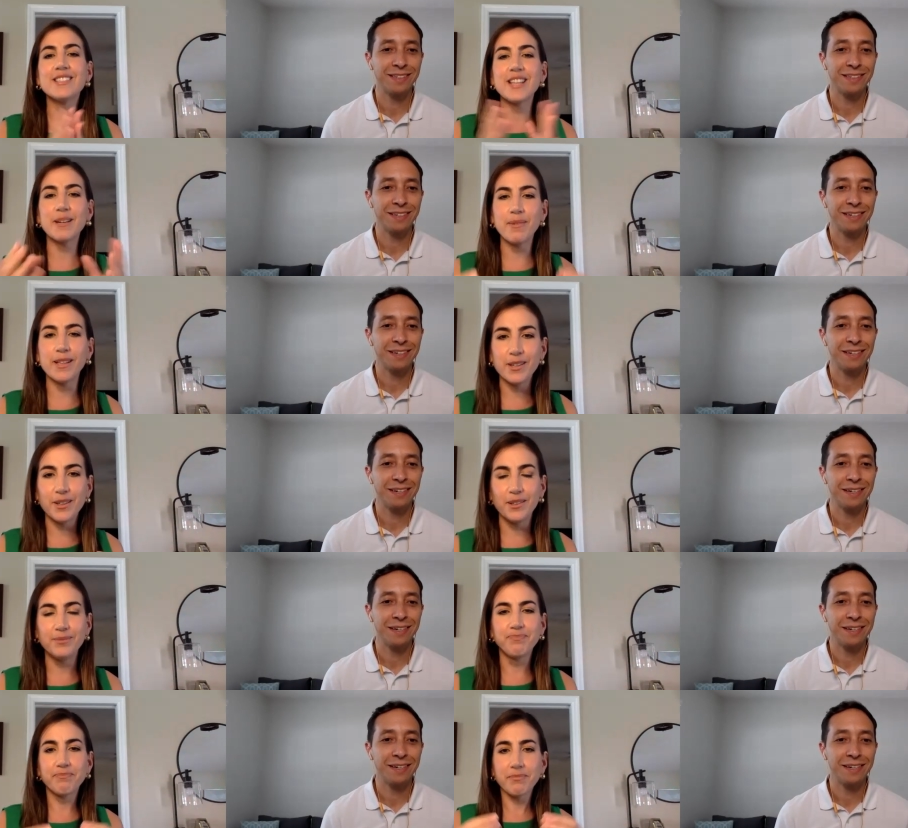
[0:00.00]
Speaker 1: like my little
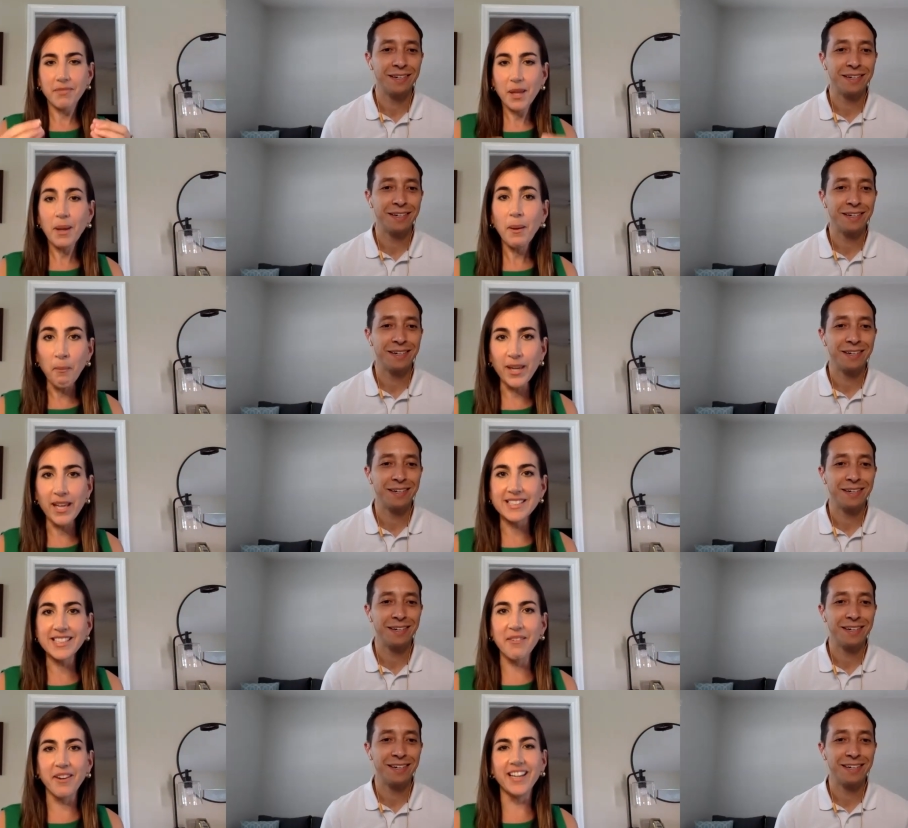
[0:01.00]
PSA
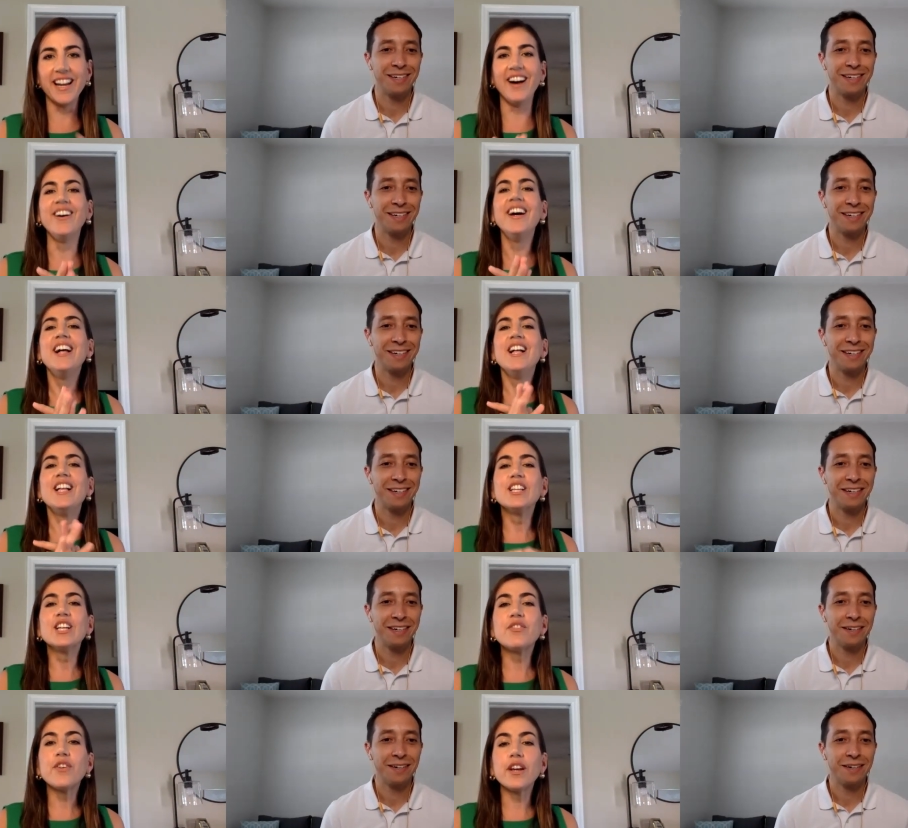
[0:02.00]
right now.
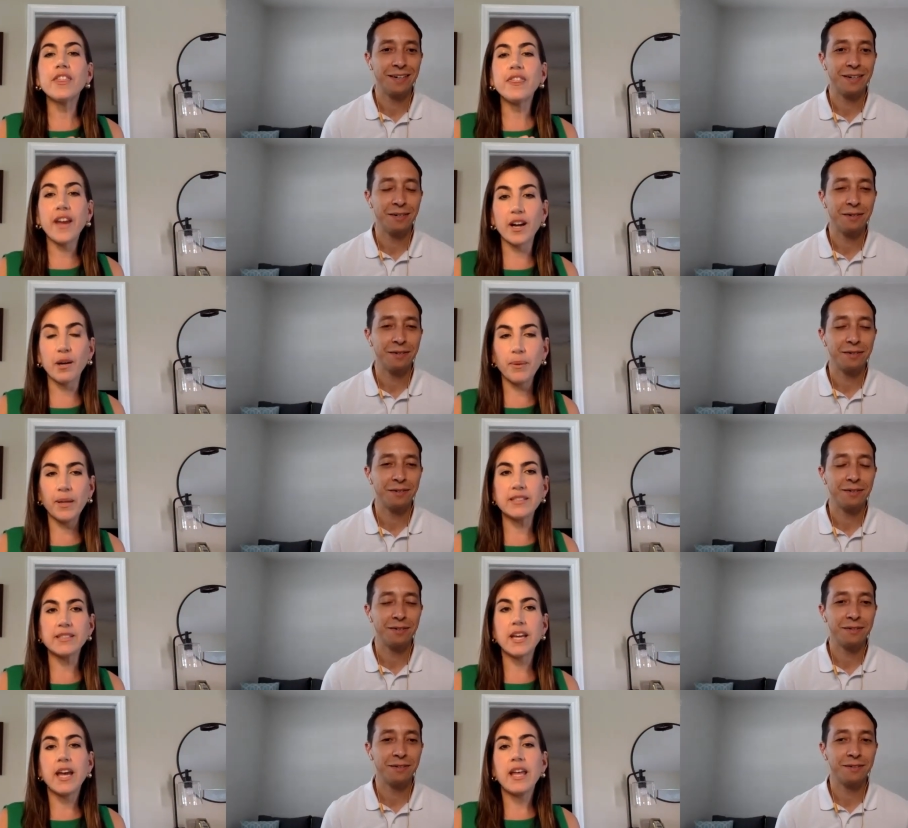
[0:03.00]
Look for a therapist
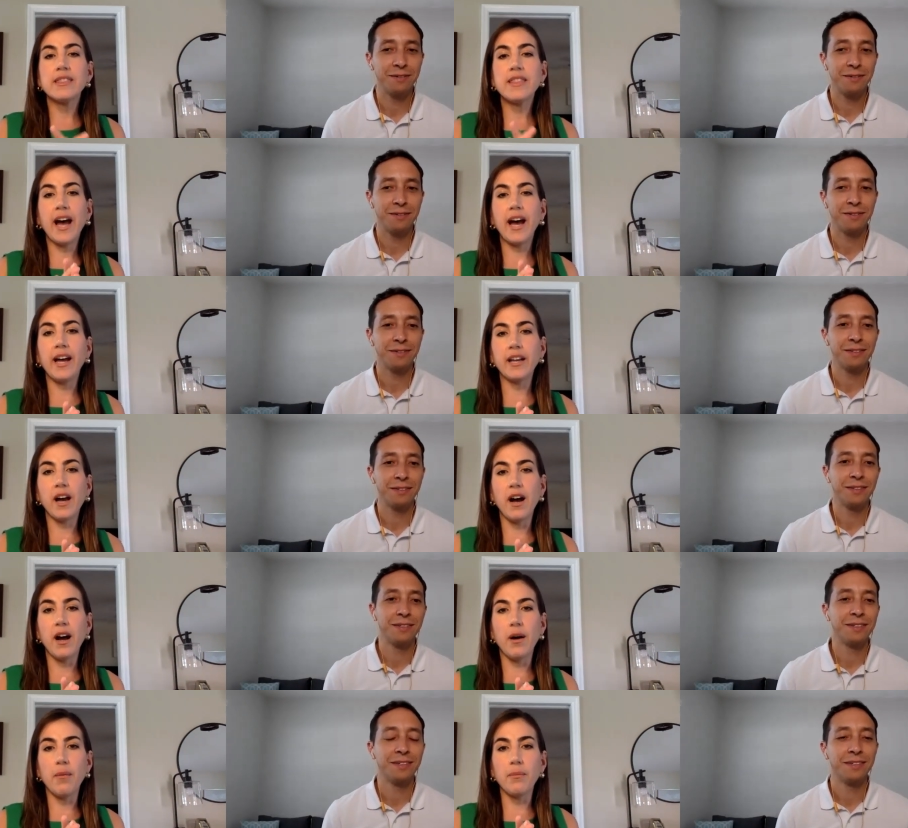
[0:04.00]
that
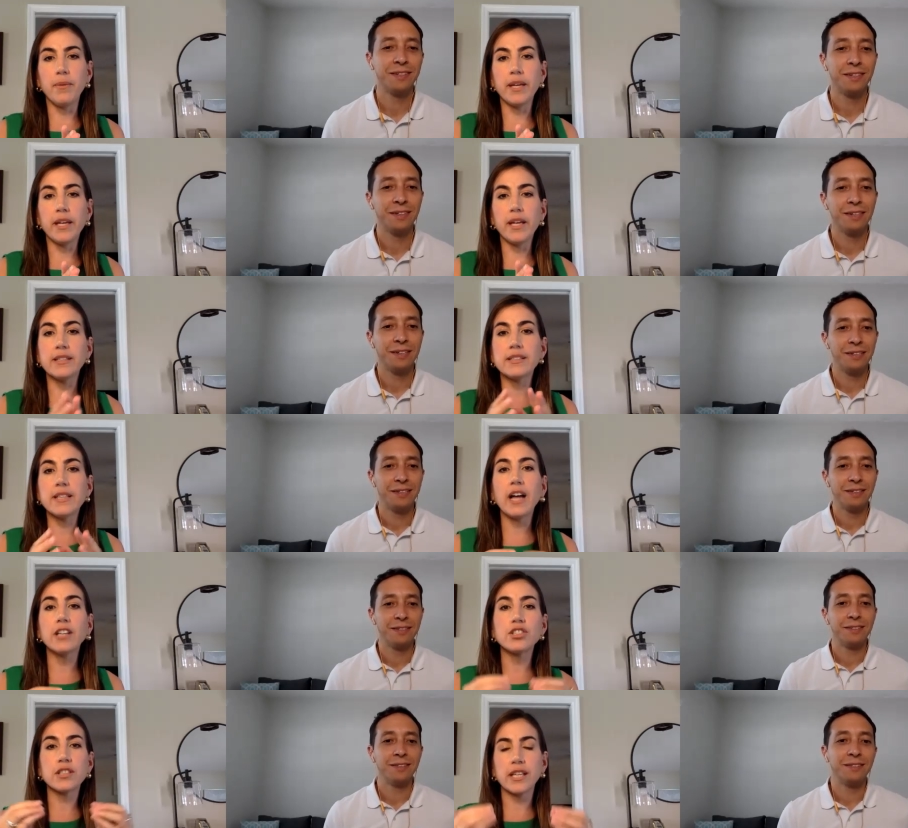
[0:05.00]
um, is not
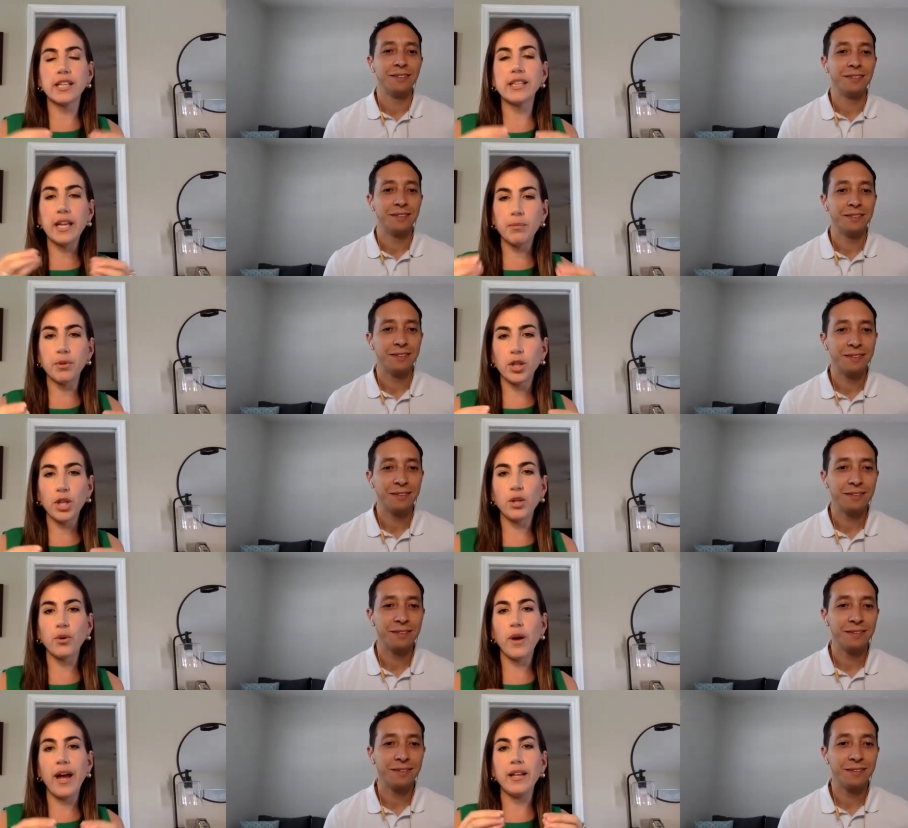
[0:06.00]
just going to label
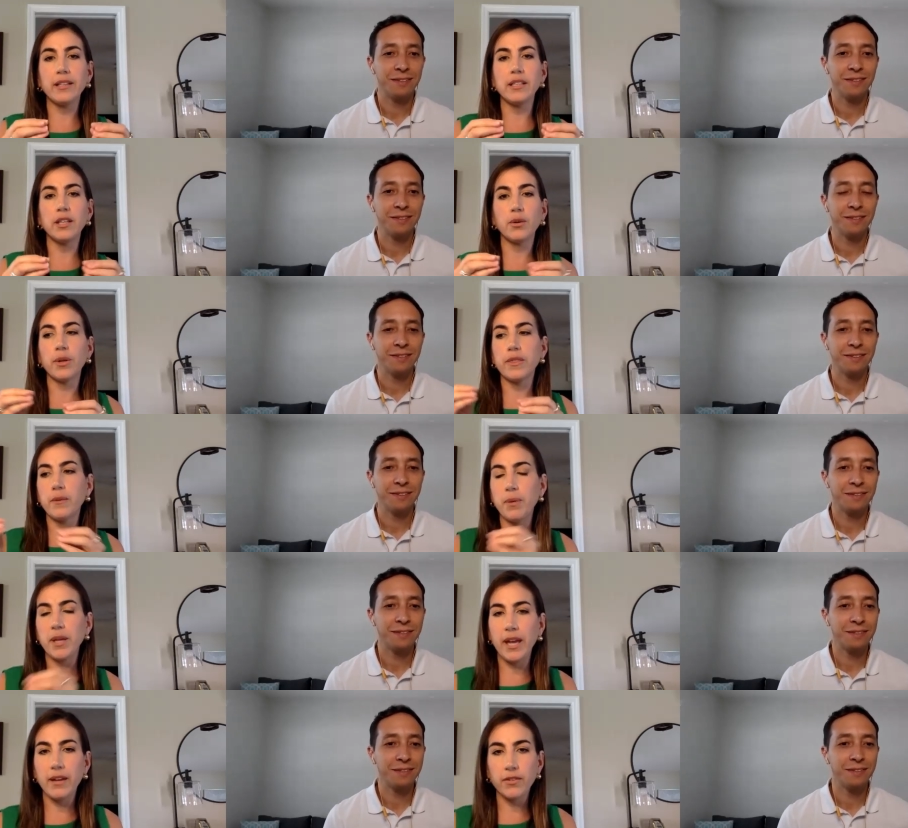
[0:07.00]
you and deal with the
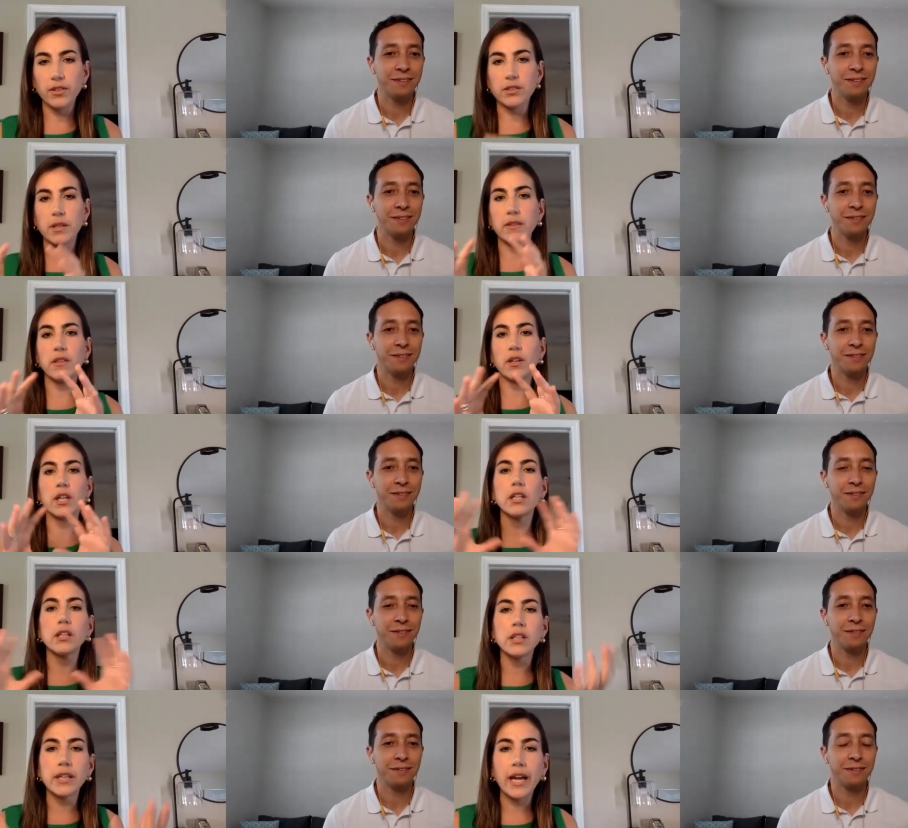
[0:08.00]
behaviors, that they're going to
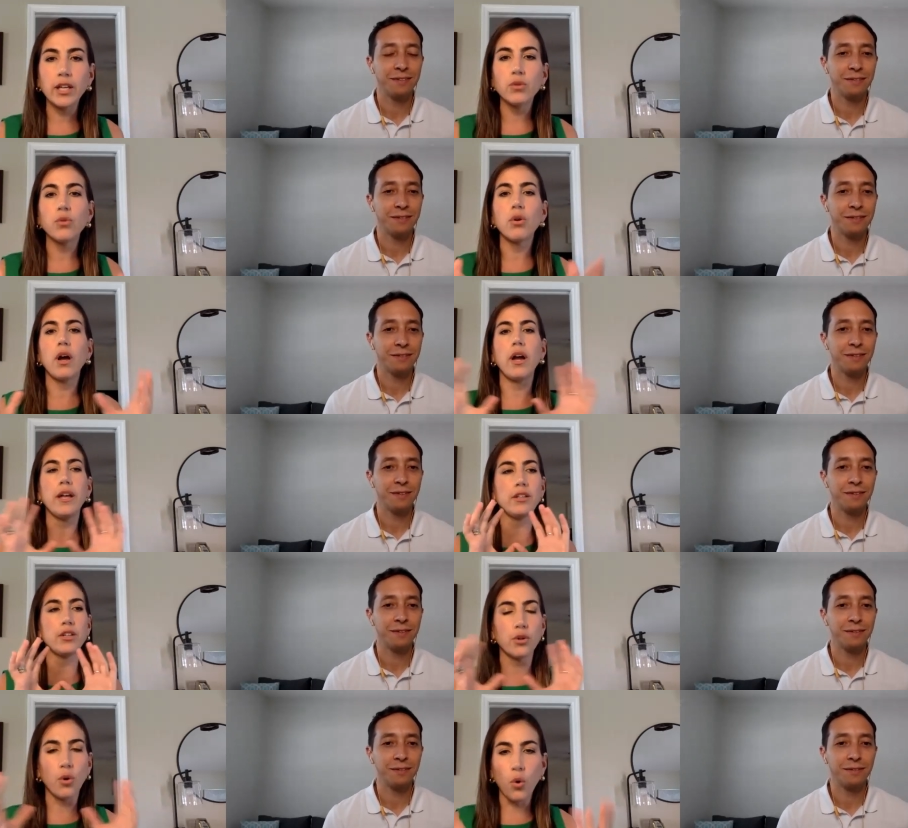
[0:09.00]
look at you and
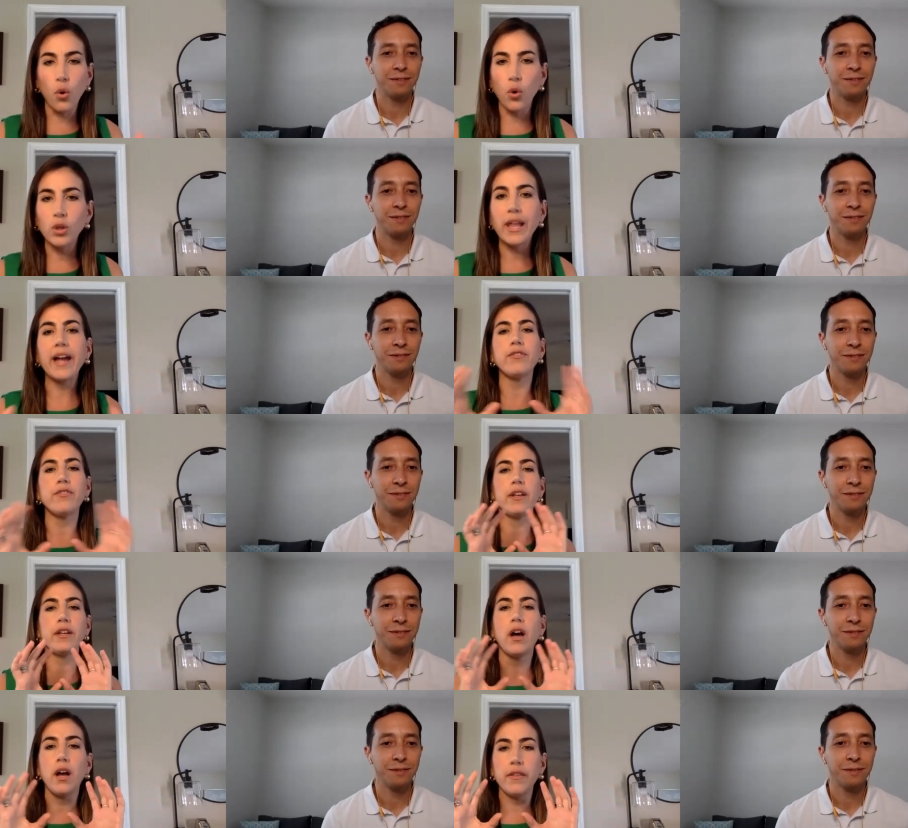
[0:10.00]
your whole life
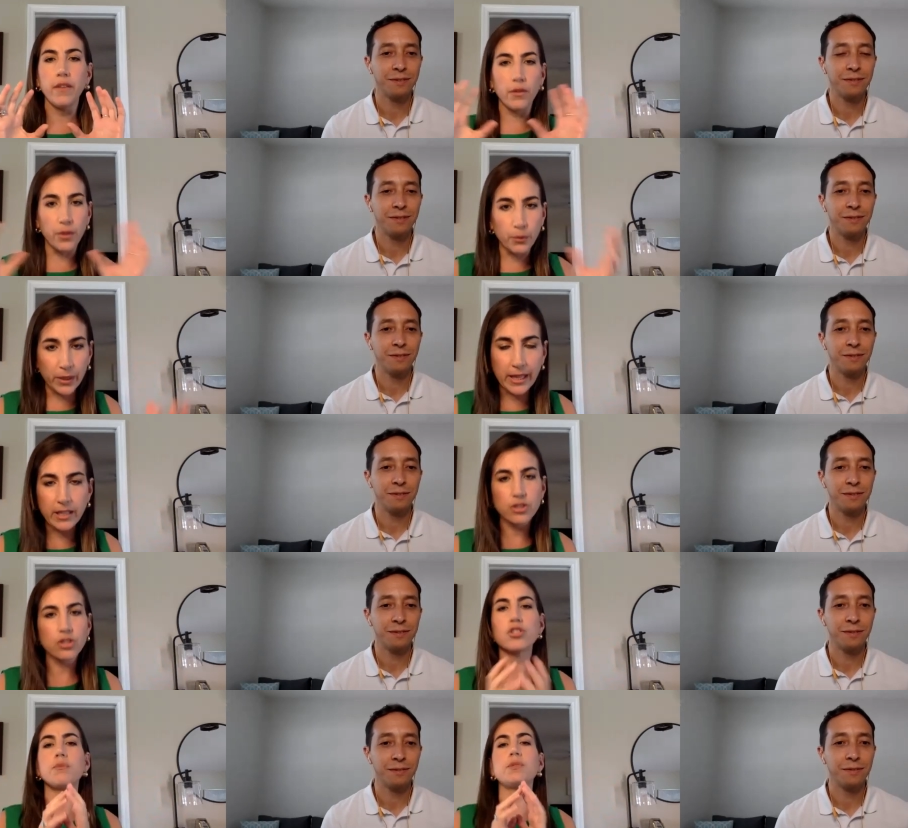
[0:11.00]
and, and the
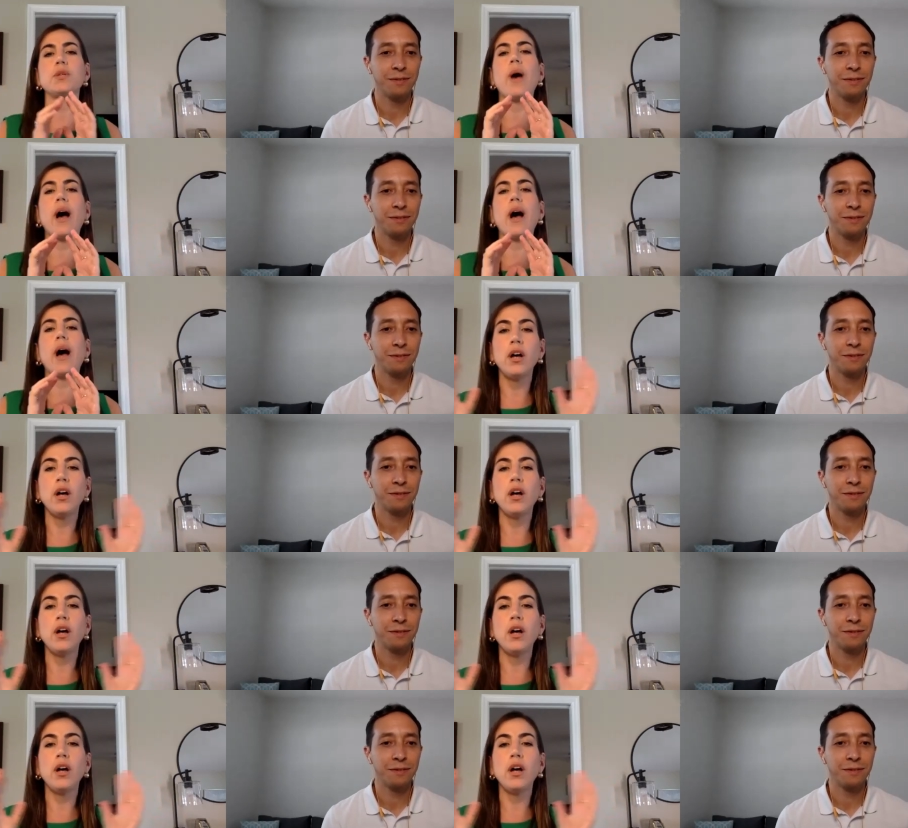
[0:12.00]
relationships you have